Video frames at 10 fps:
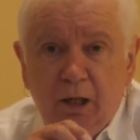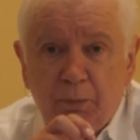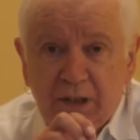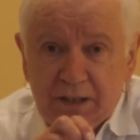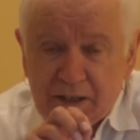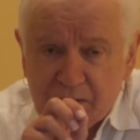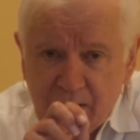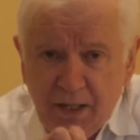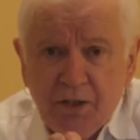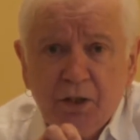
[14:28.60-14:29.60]
But at its
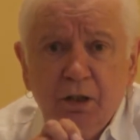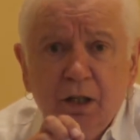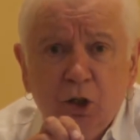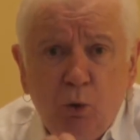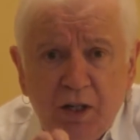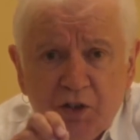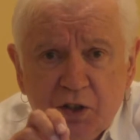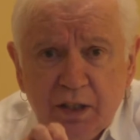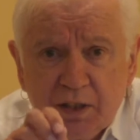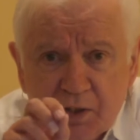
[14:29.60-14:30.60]
center, a
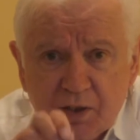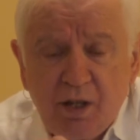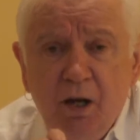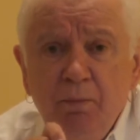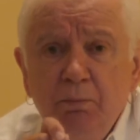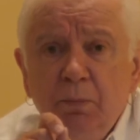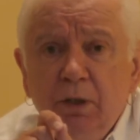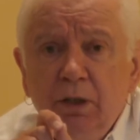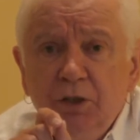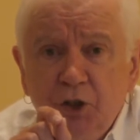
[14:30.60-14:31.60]
question is some
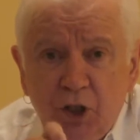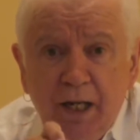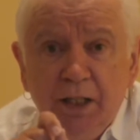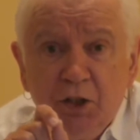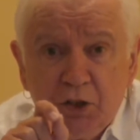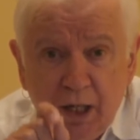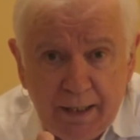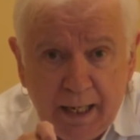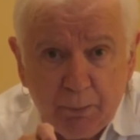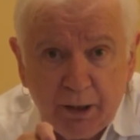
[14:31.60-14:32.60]
change
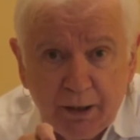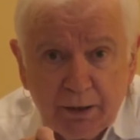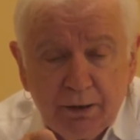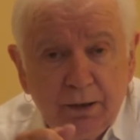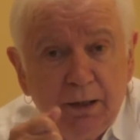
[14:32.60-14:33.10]
dynamic.